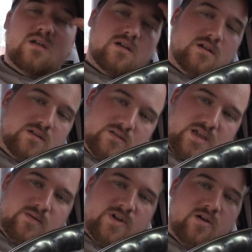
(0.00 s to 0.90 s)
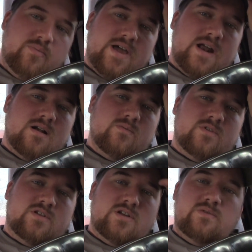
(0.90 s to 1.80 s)
the 10 bell pattern
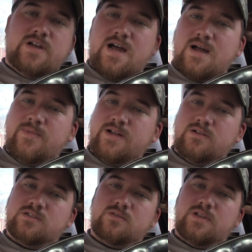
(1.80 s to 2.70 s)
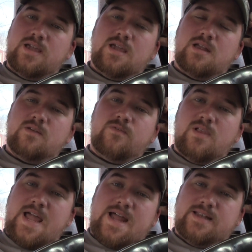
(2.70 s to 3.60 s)
with the two tie bells on the end
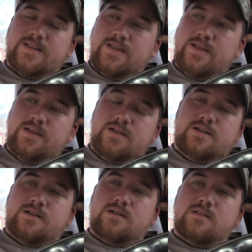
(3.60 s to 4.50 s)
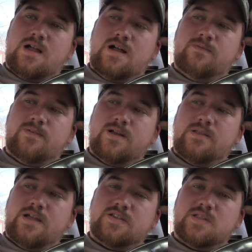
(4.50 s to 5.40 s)
flat uh, I
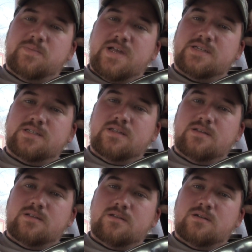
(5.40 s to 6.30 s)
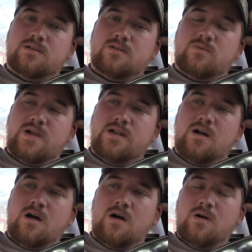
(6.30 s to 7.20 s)
found that's the best that, uh, uh, way to
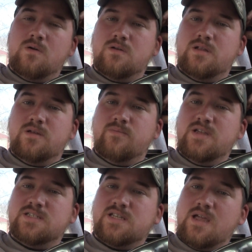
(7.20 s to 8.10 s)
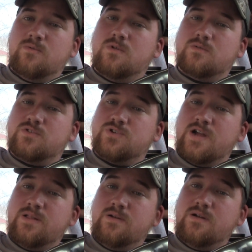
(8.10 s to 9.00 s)
haul and then be stable on the
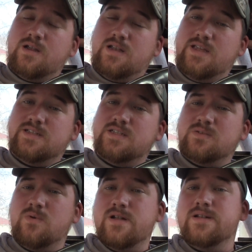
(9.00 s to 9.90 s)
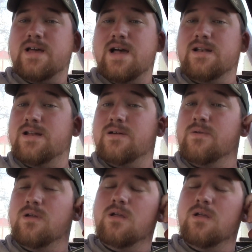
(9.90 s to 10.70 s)
trailer and easiest way to tie down